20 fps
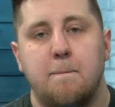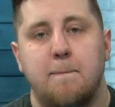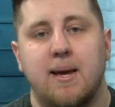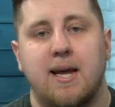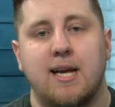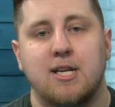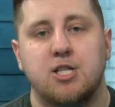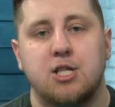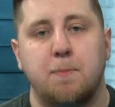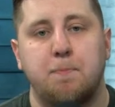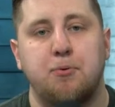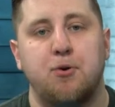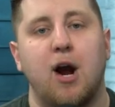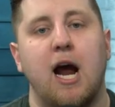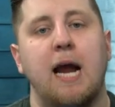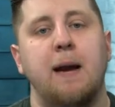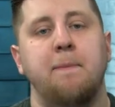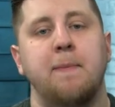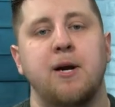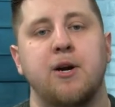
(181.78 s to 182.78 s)
Because the
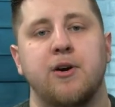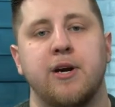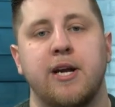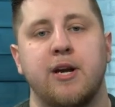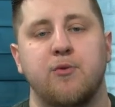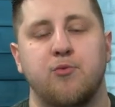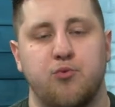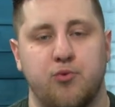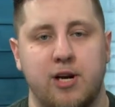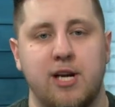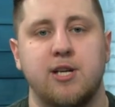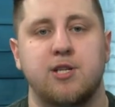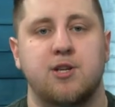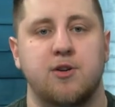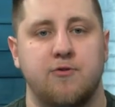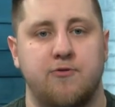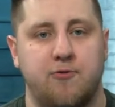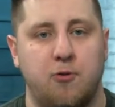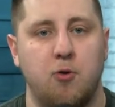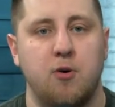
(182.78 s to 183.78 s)
primary
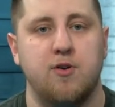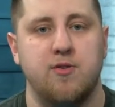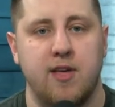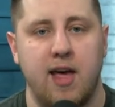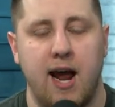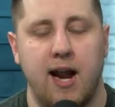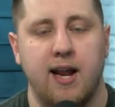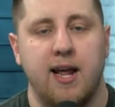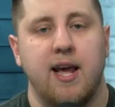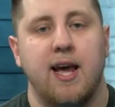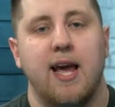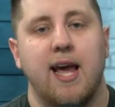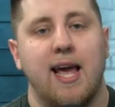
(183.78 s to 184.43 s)
reason for that,